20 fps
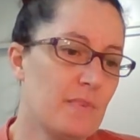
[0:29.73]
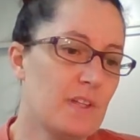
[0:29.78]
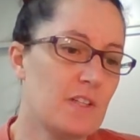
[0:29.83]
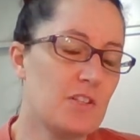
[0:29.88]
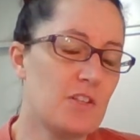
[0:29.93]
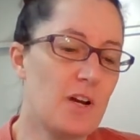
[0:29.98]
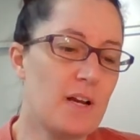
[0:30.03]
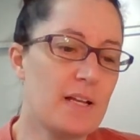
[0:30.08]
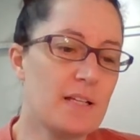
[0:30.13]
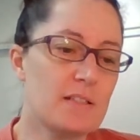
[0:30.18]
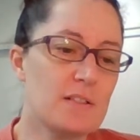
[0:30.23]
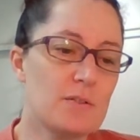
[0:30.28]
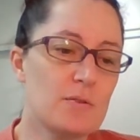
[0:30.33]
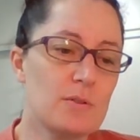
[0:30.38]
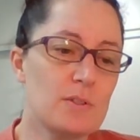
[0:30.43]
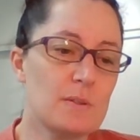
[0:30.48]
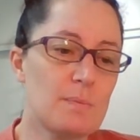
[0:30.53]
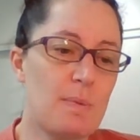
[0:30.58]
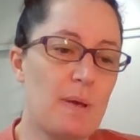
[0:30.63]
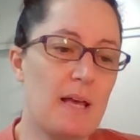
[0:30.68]
The giant
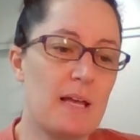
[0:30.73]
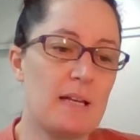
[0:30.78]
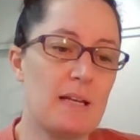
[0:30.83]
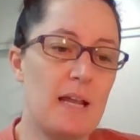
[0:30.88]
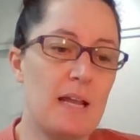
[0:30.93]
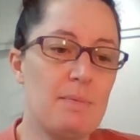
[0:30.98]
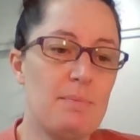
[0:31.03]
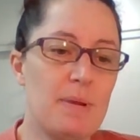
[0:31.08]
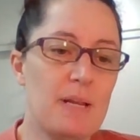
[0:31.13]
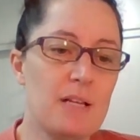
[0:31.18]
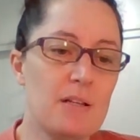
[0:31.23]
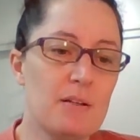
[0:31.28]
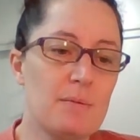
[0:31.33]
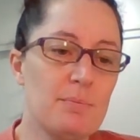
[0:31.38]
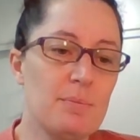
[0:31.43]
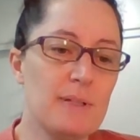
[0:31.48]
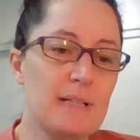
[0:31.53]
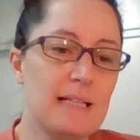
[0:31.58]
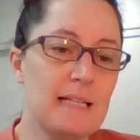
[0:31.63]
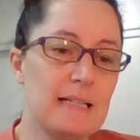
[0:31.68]
saucepan had been
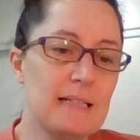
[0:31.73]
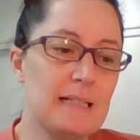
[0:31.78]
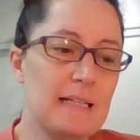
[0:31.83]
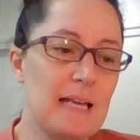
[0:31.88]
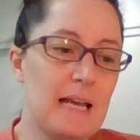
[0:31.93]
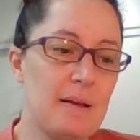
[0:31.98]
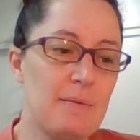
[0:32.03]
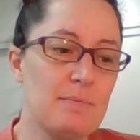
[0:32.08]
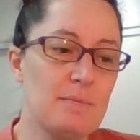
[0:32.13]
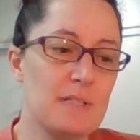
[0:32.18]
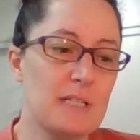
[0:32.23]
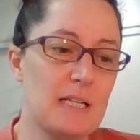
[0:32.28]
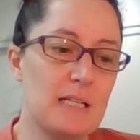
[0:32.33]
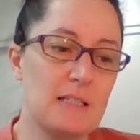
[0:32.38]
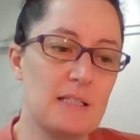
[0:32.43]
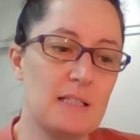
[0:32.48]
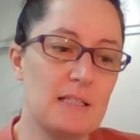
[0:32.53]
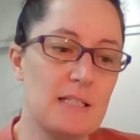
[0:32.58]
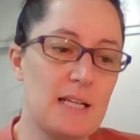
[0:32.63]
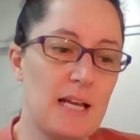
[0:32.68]
completely
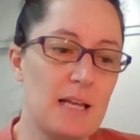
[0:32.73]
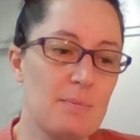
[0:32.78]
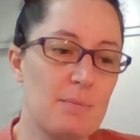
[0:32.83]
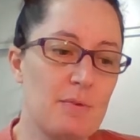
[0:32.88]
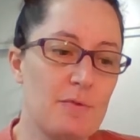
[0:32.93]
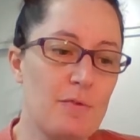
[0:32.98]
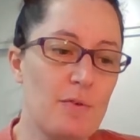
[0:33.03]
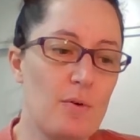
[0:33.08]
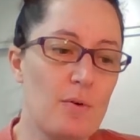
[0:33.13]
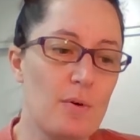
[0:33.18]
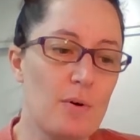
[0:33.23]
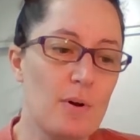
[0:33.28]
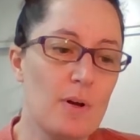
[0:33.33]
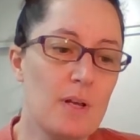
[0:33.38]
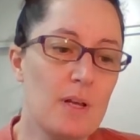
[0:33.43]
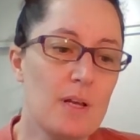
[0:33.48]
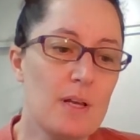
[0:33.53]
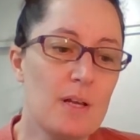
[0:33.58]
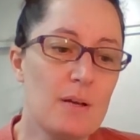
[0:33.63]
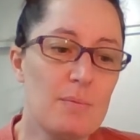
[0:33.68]
emptied the day before
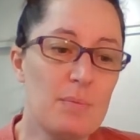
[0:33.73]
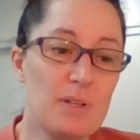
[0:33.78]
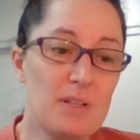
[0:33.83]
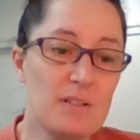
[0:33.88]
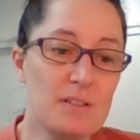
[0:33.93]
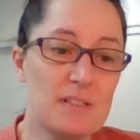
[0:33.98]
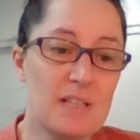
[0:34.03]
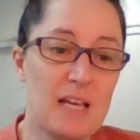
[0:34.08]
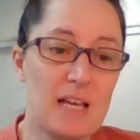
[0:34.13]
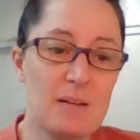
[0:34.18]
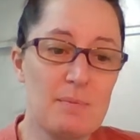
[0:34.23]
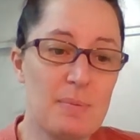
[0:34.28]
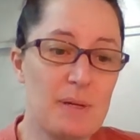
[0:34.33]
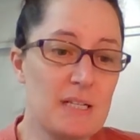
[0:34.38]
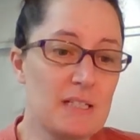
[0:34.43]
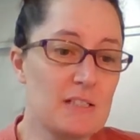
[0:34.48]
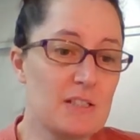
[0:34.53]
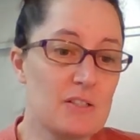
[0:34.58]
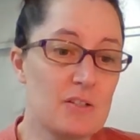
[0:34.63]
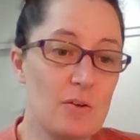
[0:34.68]
because there had
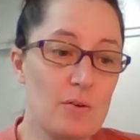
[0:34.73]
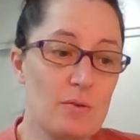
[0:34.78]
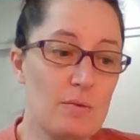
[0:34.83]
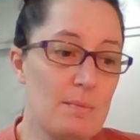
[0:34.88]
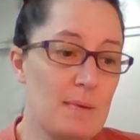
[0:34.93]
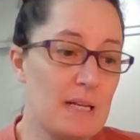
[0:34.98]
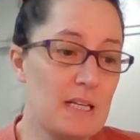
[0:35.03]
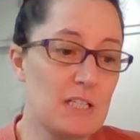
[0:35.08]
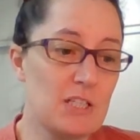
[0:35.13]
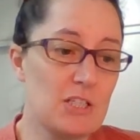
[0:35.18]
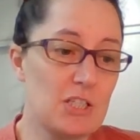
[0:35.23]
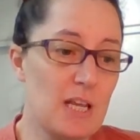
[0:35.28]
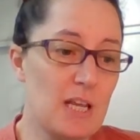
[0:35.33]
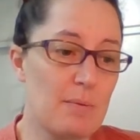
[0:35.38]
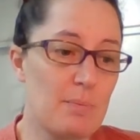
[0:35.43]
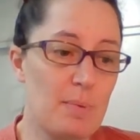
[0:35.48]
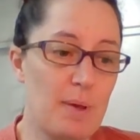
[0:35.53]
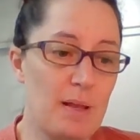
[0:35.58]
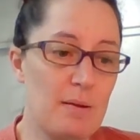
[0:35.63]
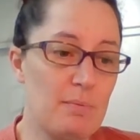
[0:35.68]
been so many
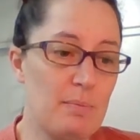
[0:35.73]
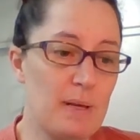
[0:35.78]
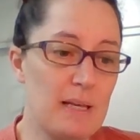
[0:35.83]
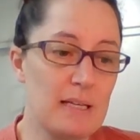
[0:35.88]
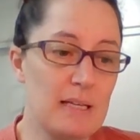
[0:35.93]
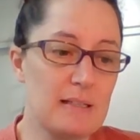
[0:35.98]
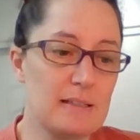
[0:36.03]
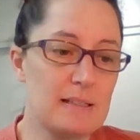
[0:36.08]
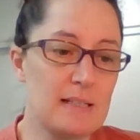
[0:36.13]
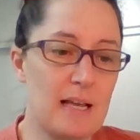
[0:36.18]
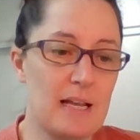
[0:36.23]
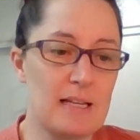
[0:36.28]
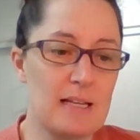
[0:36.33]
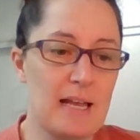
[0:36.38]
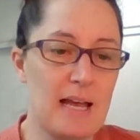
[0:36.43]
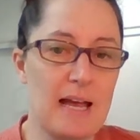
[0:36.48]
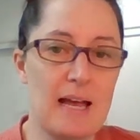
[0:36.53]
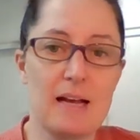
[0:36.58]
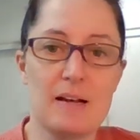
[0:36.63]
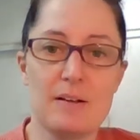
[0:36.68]
sheep and pigs and
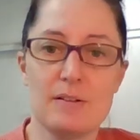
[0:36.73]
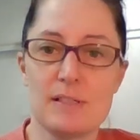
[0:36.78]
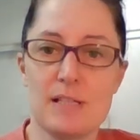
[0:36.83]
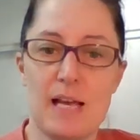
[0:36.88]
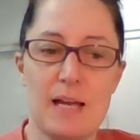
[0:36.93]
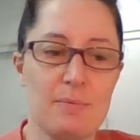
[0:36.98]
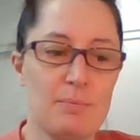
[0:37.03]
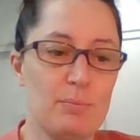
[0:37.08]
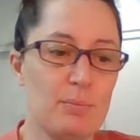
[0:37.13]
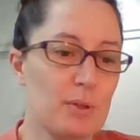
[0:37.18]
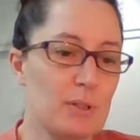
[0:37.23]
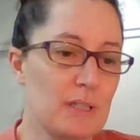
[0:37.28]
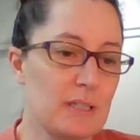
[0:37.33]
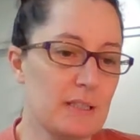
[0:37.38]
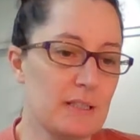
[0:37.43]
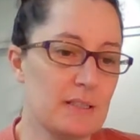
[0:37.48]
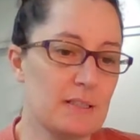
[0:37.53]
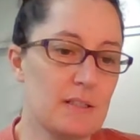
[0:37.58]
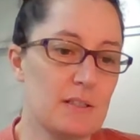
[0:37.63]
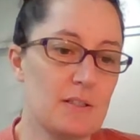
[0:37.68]
cows and
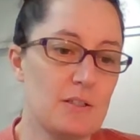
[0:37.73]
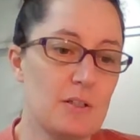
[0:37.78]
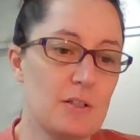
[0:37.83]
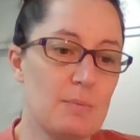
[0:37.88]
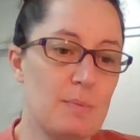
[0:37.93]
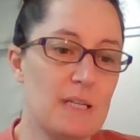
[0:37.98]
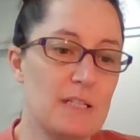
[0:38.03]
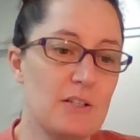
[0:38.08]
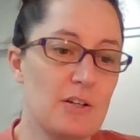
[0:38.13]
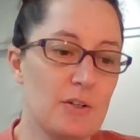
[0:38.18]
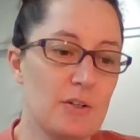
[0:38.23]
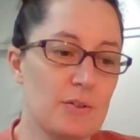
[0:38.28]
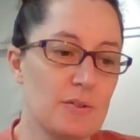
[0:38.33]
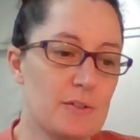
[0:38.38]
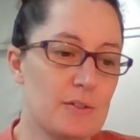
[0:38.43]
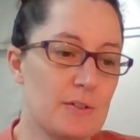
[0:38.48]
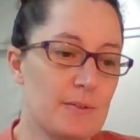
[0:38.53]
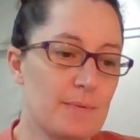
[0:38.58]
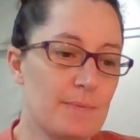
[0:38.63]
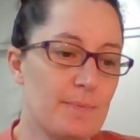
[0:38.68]
bullocks to be
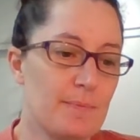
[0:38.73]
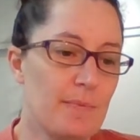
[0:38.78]
dosed.